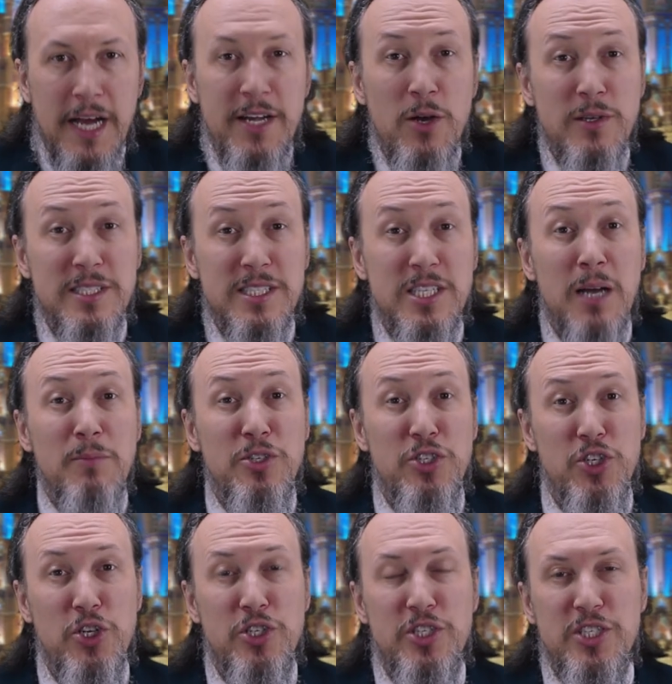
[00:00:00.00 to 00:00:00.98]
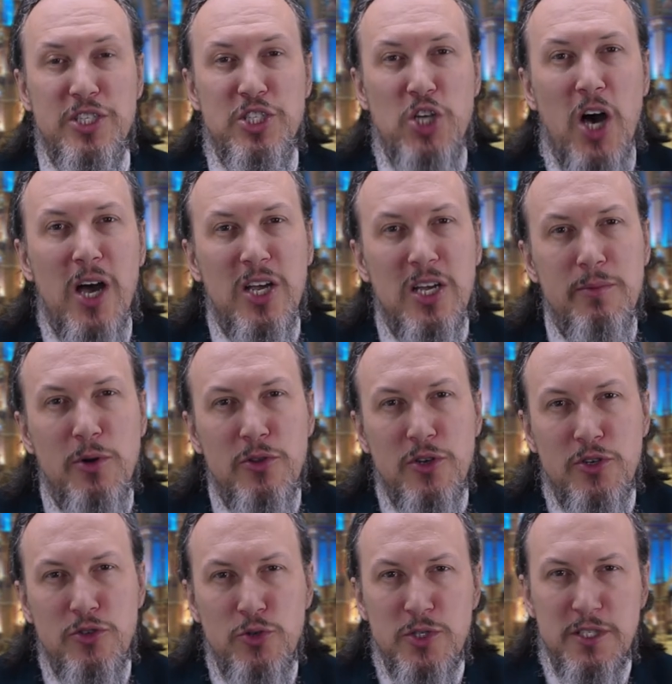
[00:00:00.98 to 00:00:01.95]
I know some churches talk about
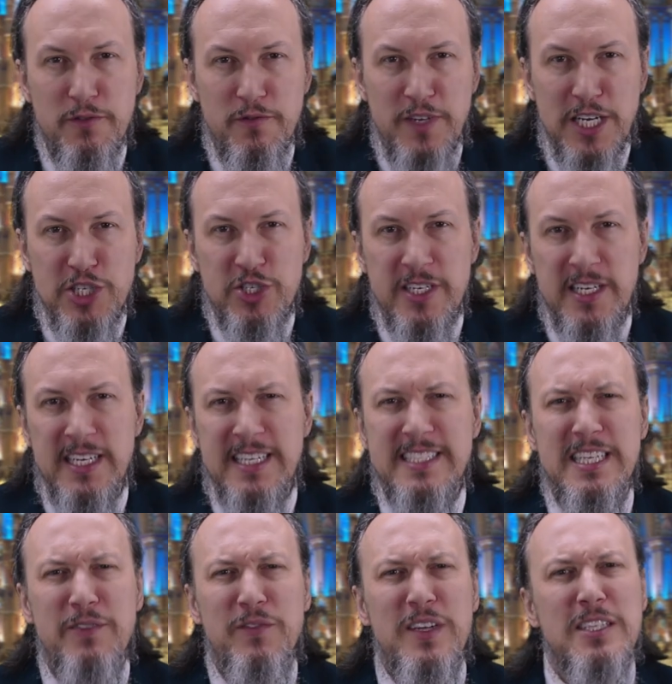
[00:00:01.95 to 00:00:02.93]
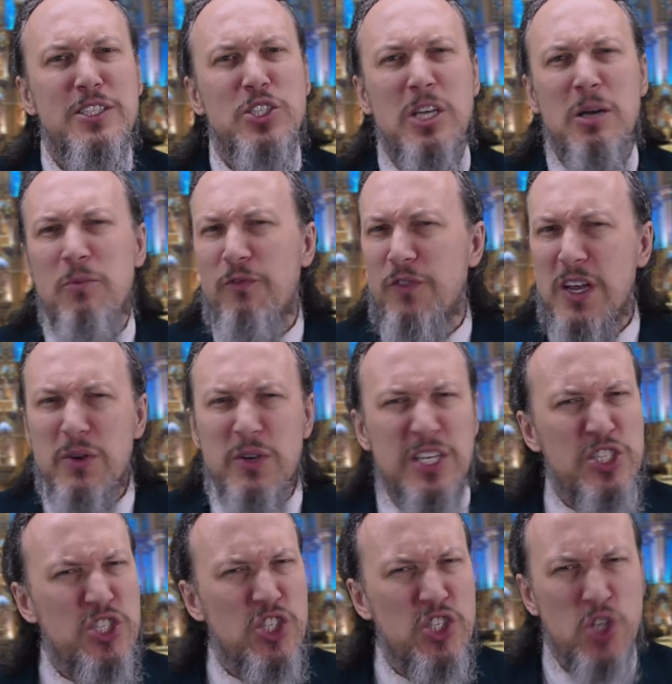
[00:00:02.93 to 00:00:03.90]
the crucifixion as if it's some very
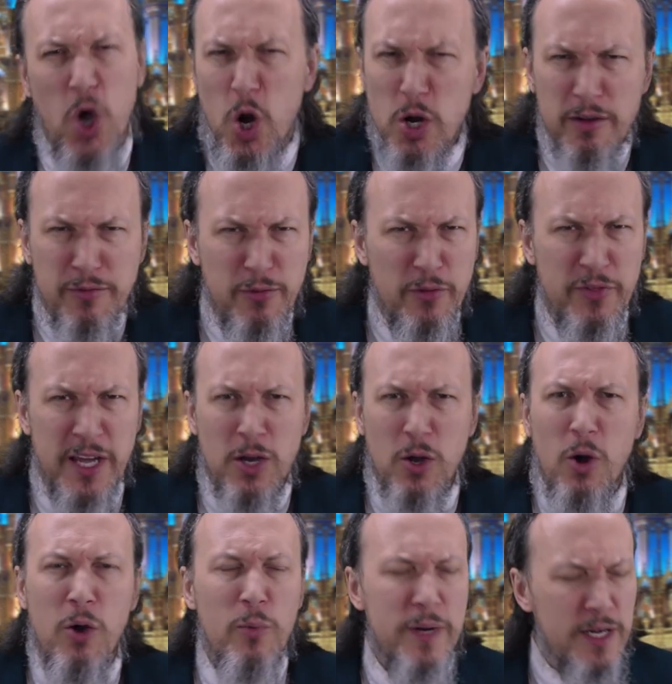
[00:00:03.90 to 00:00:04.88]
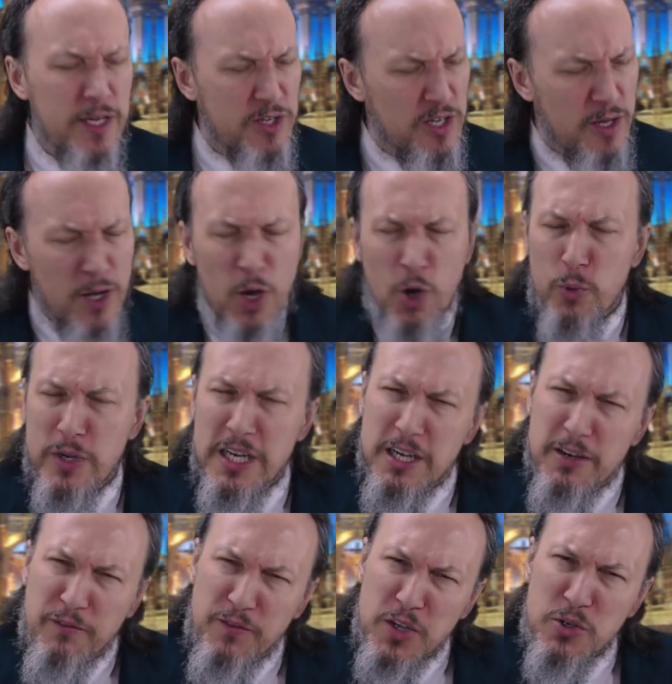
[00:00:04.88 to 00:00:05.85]
sorrowful thing. Oh, we need to we
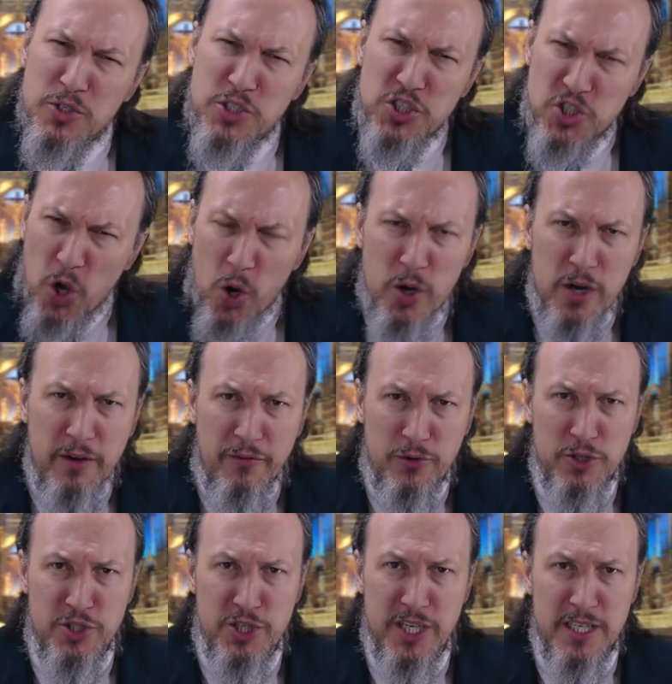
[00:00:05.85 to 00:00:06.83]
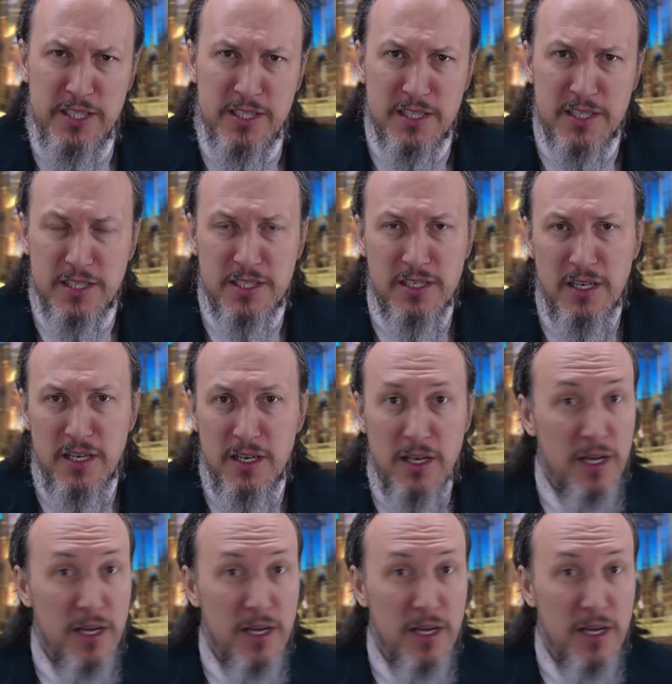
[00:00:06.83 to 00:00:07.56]
need to feel sorry for Jesus.